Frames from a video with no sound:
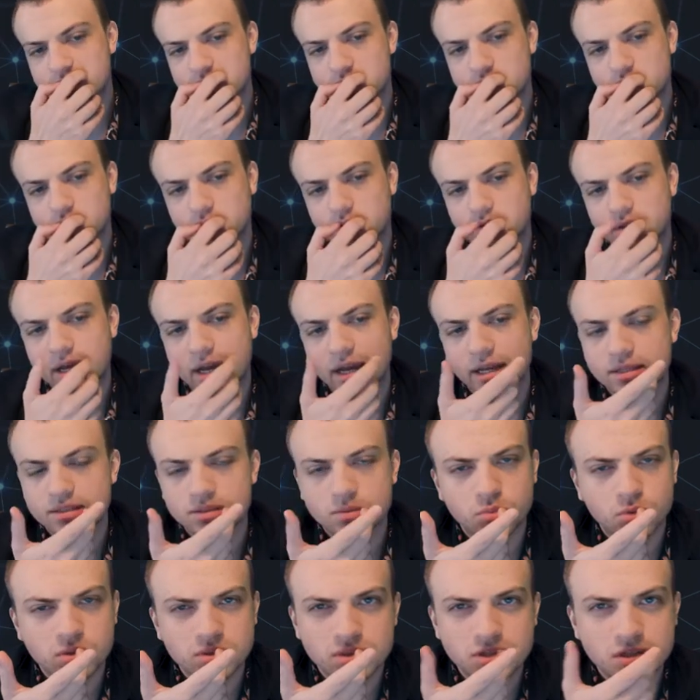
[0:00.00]
So I
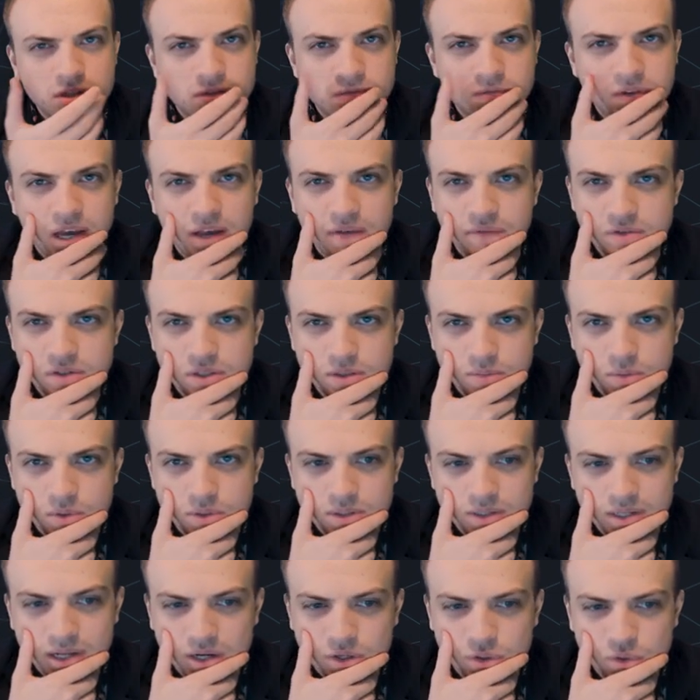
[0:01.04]
suppose d5 is the
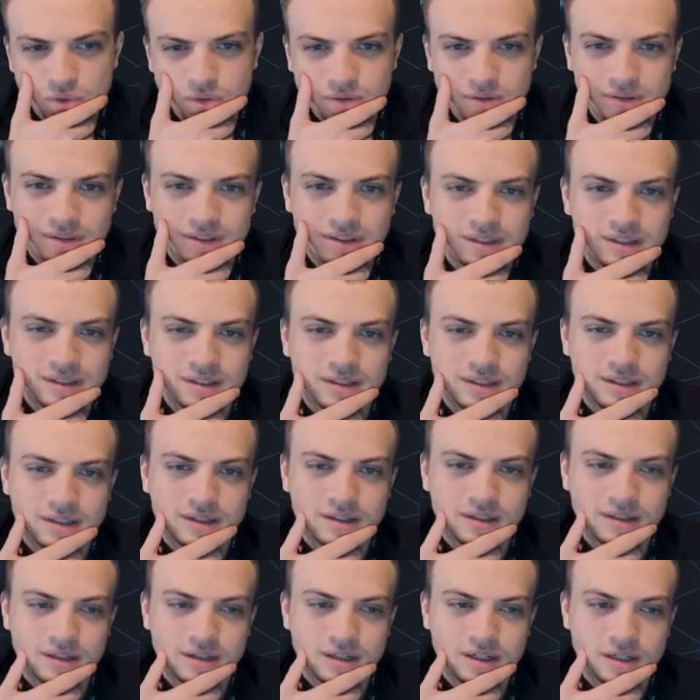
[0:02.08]
most natural.
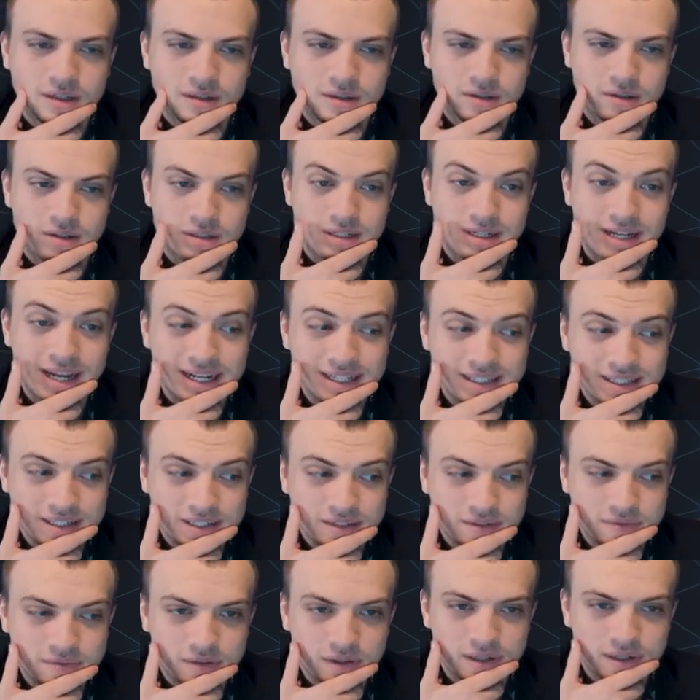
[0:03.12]
There's knight to
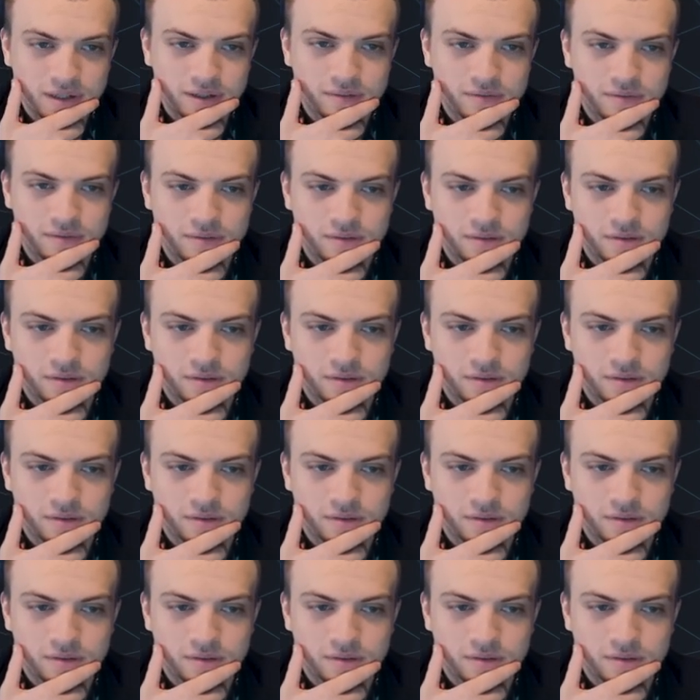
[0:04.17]
d5.